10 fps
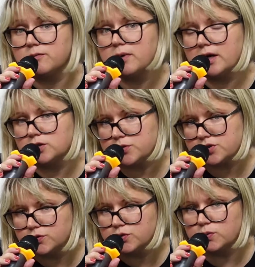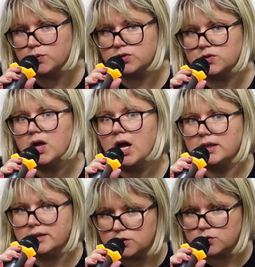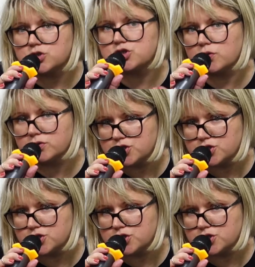As Alex was speaking about his